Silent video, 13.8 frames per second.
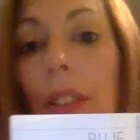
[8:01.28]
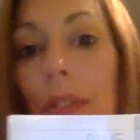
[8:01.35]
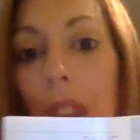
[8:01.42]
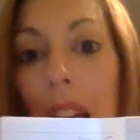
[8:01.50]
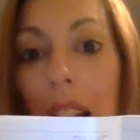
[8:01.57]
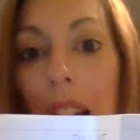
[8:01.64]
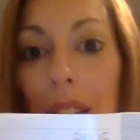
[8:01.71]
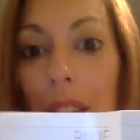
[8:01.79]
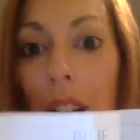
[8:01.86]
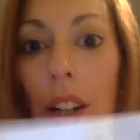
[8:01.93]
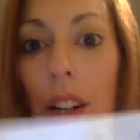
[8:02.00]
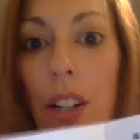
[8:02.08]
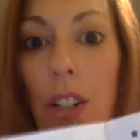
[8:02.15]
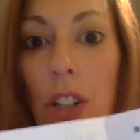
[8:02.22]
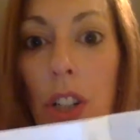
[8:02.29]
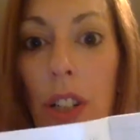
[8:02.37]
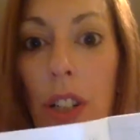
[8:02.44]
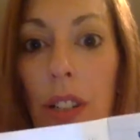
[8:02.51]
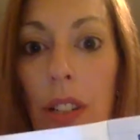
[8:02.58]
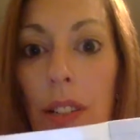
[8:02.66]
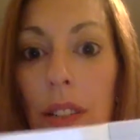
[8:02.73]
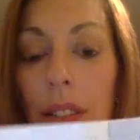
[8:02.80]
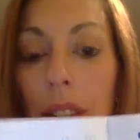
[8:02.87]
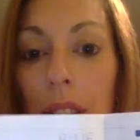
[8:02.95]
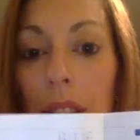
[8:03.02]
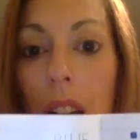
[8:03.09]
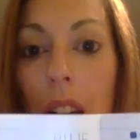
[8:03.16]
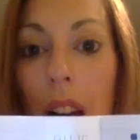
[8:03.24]
fats are your cheeses
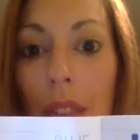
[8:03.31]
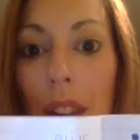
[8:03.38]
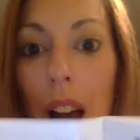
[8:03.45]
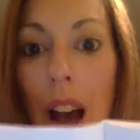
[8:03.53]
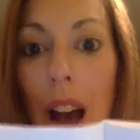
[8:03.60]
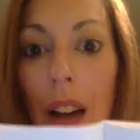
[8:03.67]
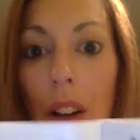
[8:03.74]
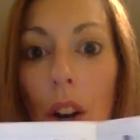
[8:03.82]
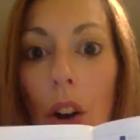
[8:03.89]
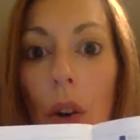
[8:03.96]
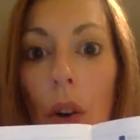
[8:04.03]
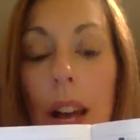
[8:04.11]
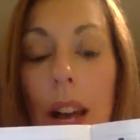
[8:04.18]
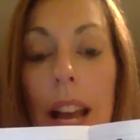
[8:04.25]
and avocado